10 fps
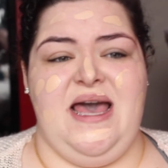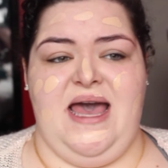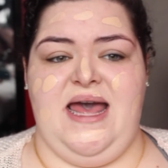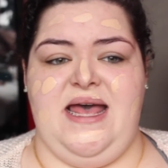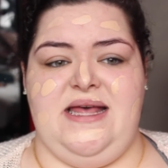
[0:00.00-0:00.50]

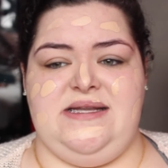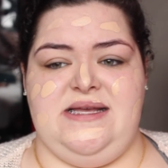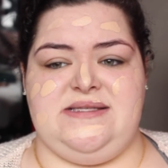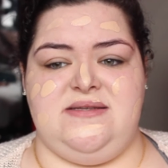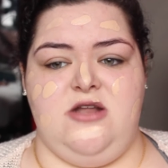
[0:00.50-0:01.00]
and
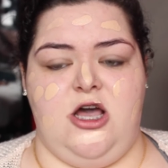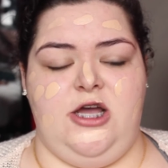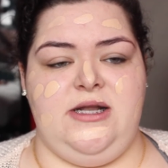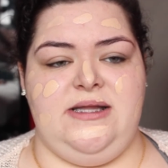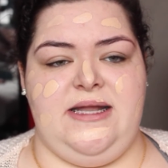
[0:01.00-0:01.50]
it's not
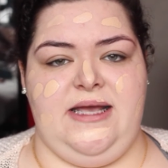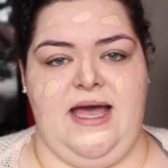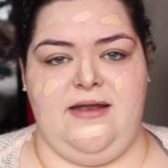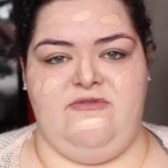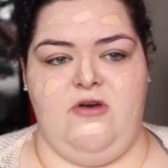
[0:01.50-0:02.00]
going to let it
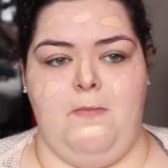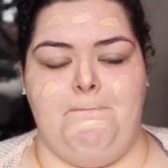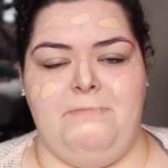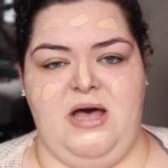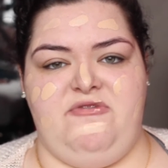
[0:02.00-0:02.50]
kind
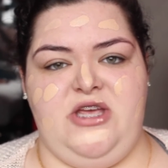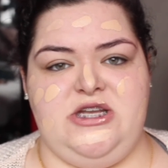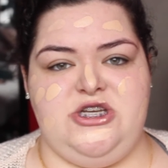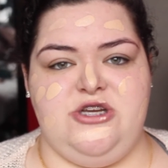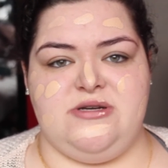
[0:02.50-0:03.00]
of buff
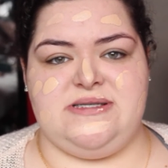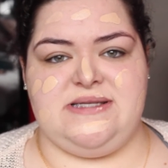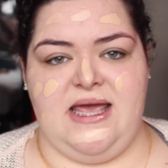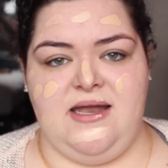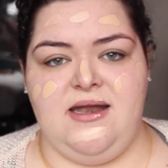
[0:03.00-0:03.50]
into your
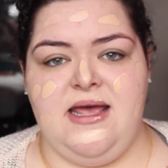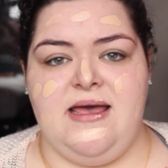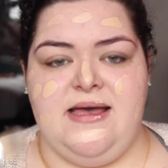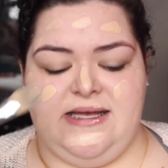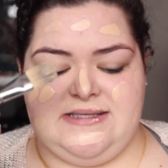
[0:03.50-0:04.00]
skin.
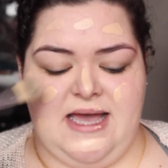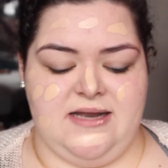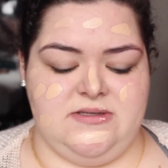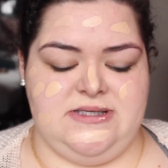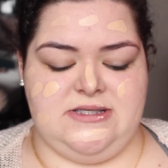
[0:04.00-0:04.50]
It
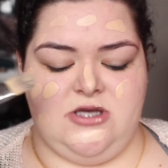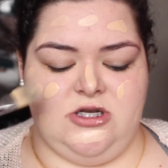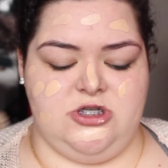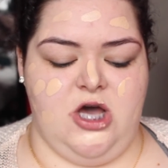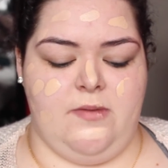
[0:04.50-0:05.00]
kind of sits
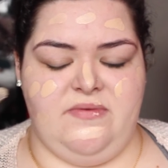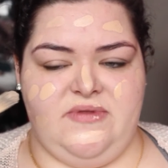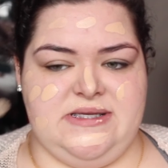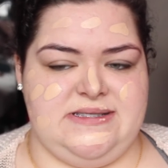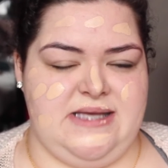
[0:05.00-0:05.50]
on top
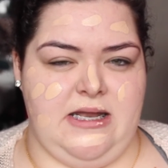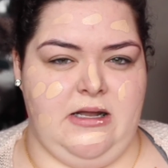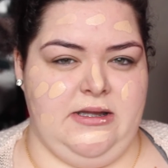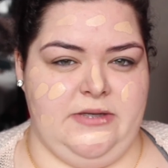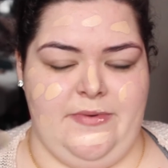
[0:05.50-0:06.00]
of the skin
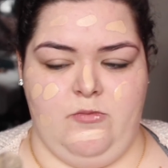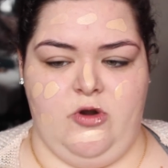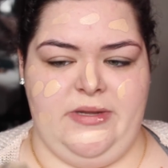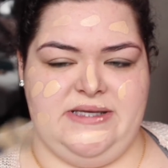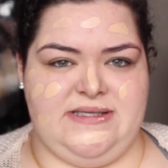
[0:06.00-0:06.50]
a little bit
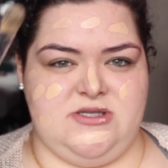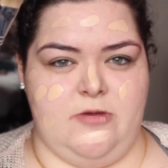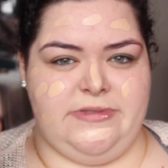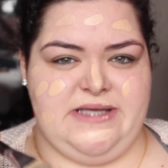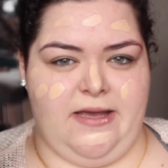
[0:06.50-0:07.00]
more because it's
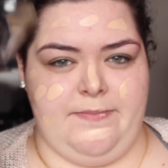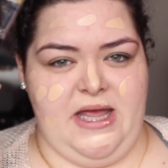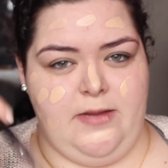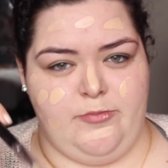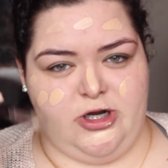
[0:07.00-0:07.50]
almost like a
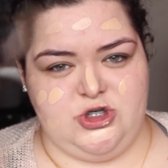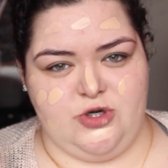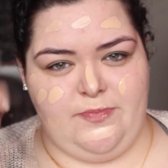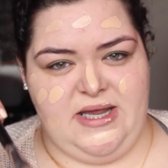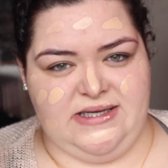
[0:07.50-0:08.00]
paintbrush
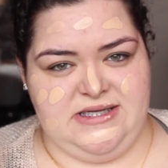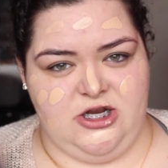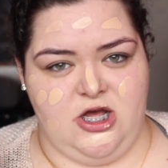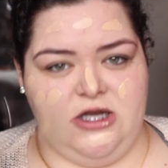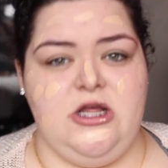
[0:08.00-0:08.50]
or painting
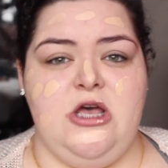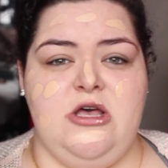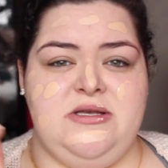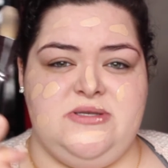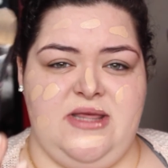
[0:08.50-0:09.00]
it on.
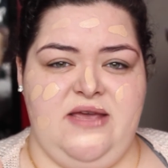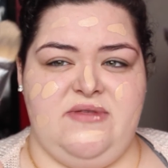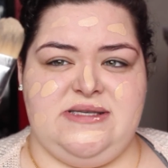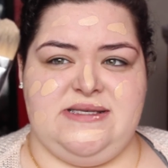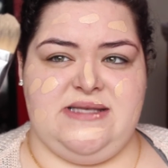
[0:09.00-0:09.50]
So think of
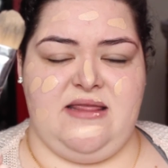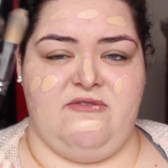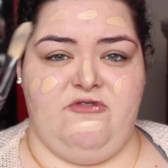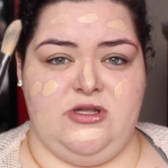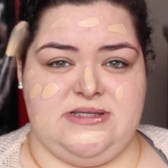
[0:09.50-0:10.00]
this as like the
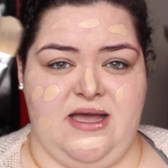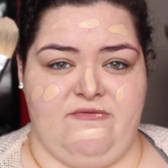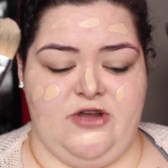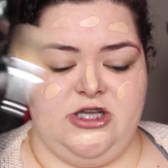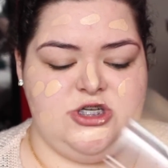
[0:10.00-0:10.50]
fullest
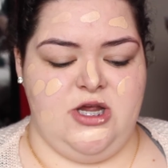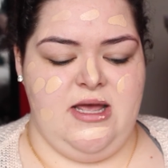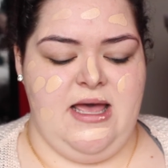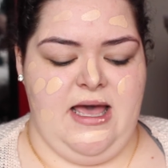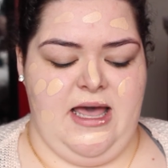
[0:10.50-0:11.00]
coverage.
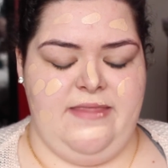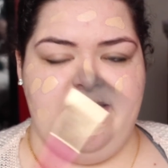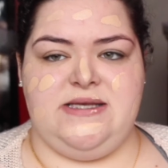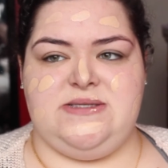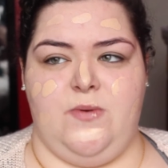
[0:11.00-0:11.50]

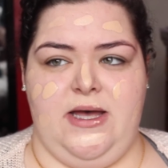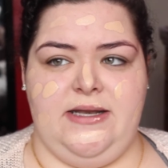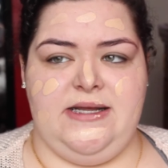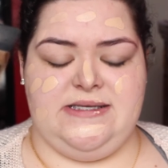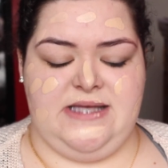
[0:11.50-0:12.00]
And this
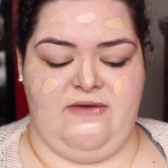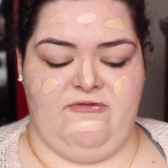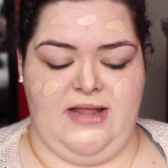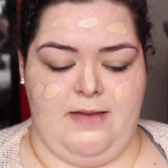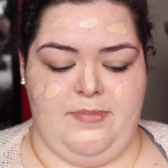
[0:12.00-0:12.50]
one is a
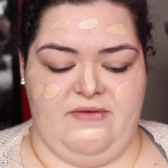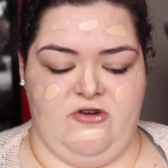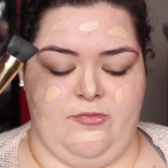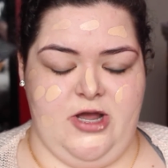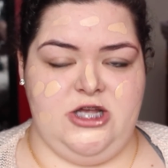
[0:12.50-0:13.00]
flat
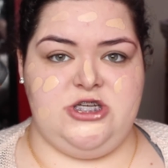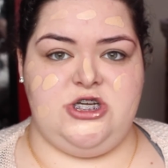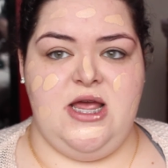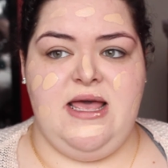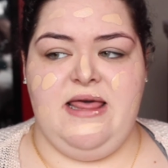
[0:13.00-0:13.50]
buffer
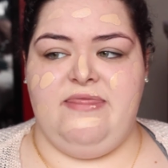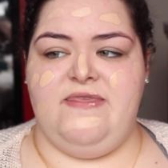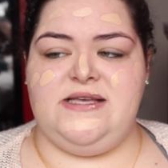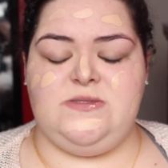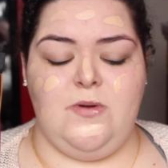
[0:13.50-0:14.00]
brush.
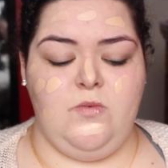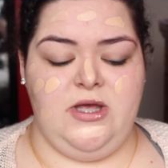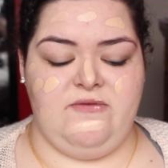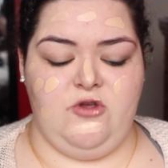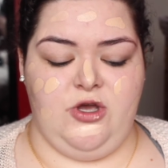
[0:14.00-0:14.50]
This one will
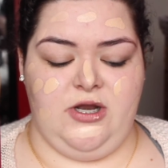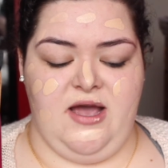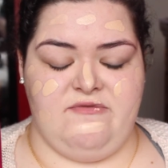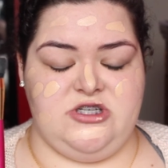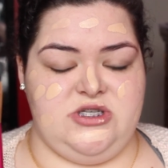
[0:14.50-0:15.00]
give you good
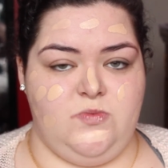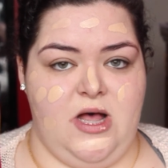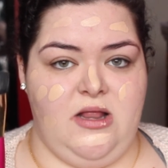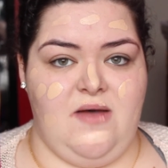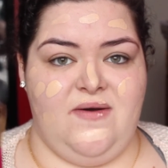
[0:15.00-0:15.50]
coverage as
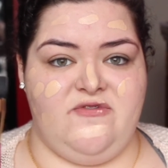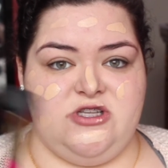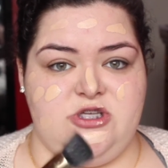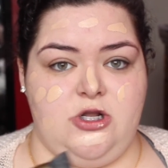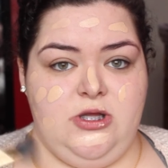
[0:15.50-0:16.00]
well. However,
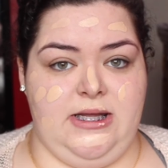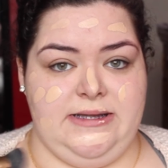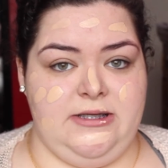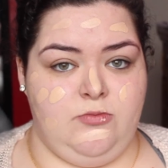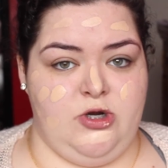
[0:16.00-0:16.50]
it's going to look a
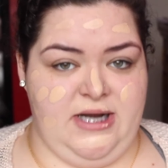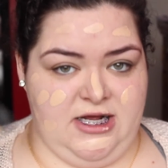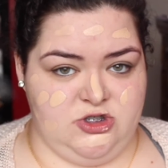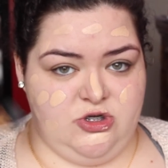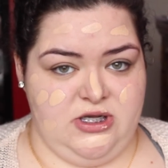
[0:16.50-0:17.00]
little more
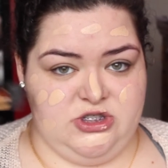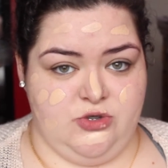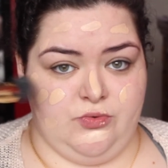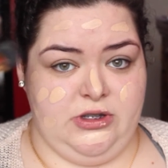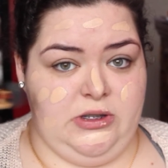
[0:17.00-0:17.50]
natural because
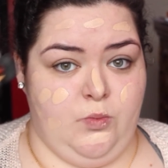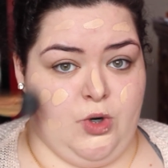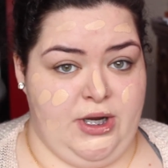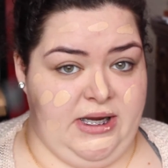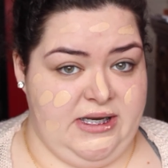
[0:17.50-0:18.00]
you're really
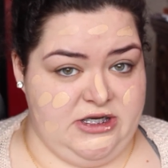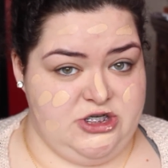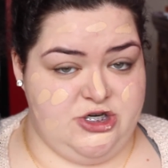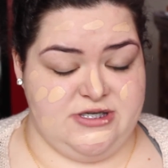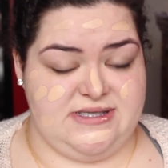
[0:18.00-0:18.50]
working it
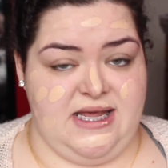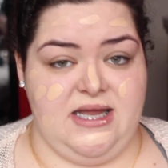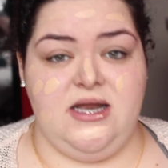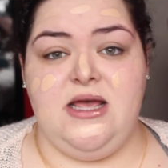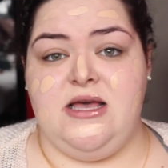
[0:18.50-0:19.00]
into your
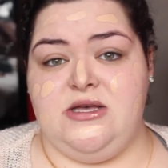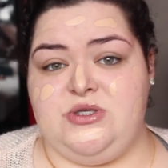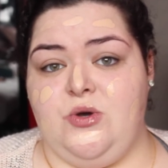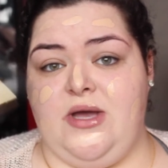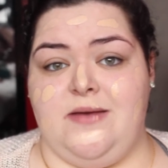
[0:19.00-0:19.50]
skin.
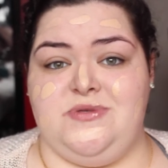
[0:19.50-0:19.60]
So it